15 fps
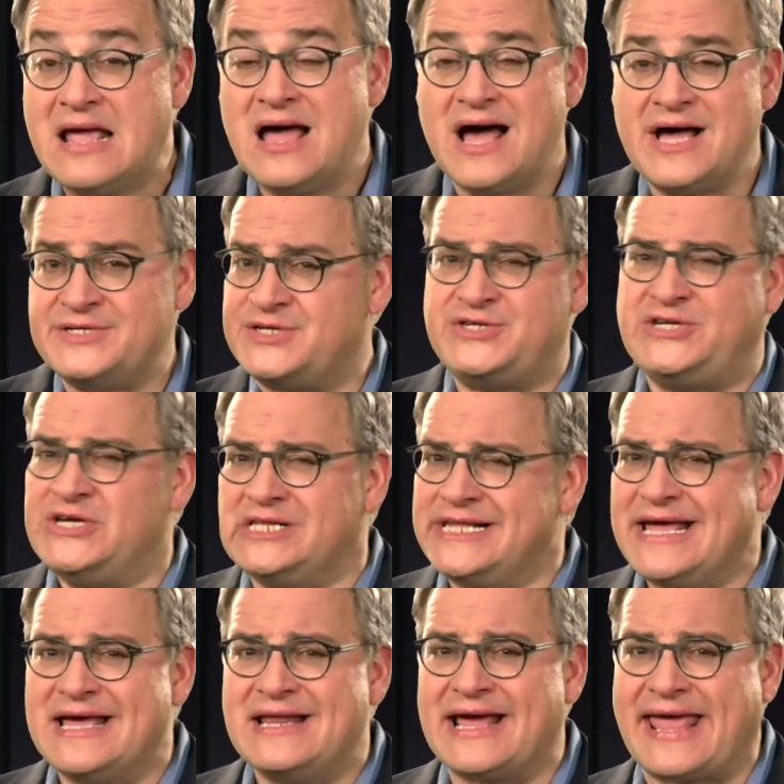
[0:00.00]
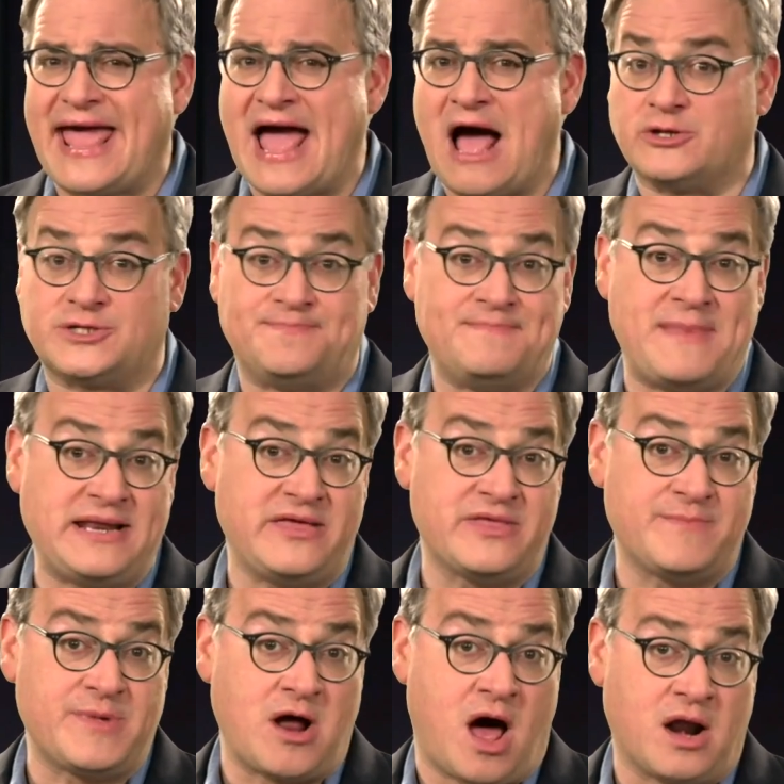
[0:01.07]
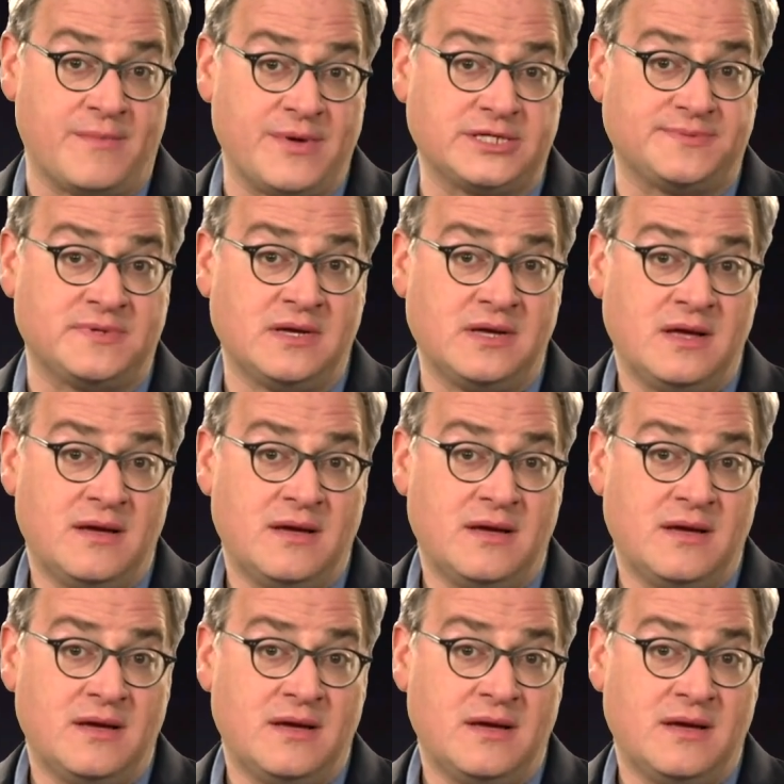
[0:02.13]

A zillion accounts, many of them anonymous,